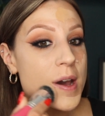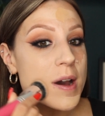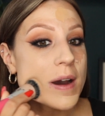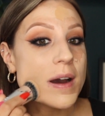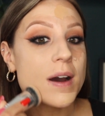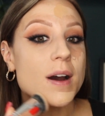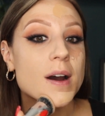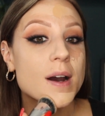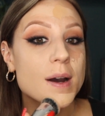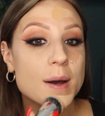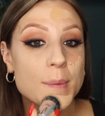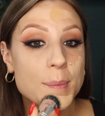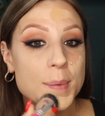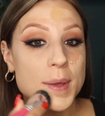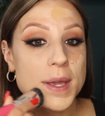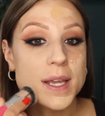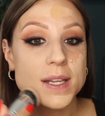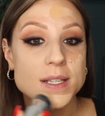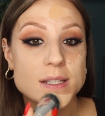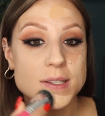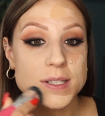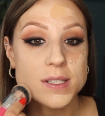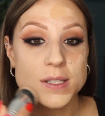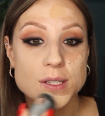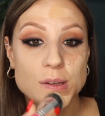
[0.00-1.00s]
are
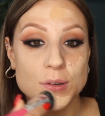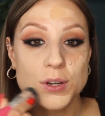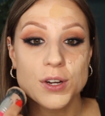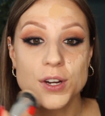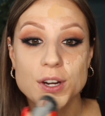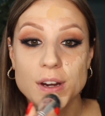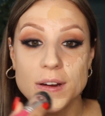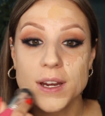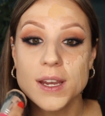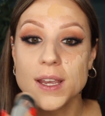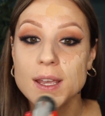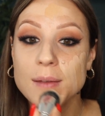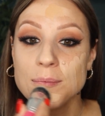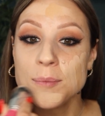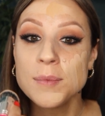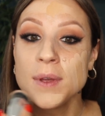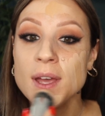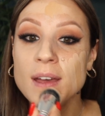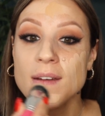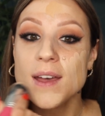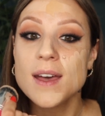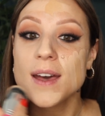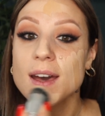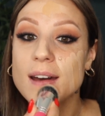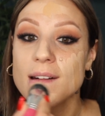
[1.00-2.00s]
Peaches and Cream,
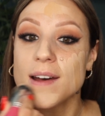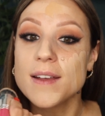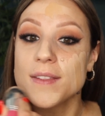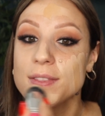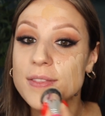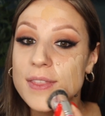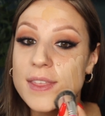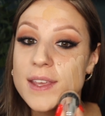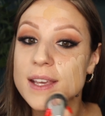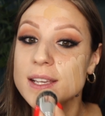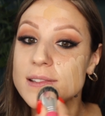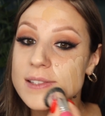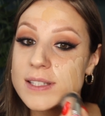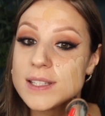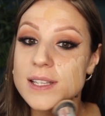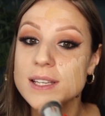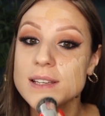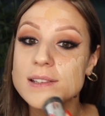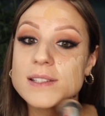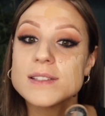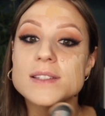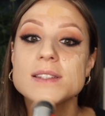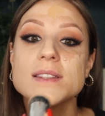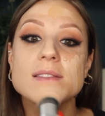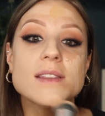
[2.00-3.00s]
and this
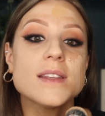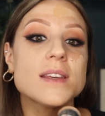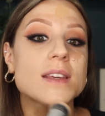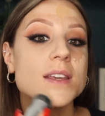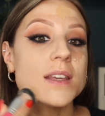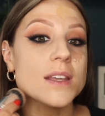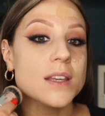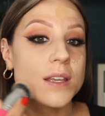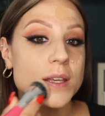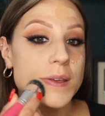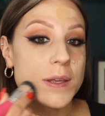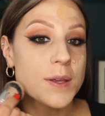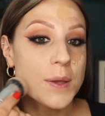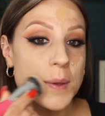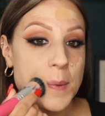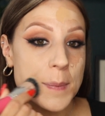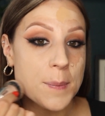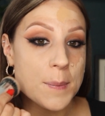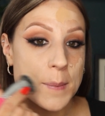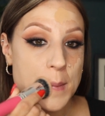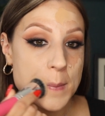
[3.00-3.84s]
is the,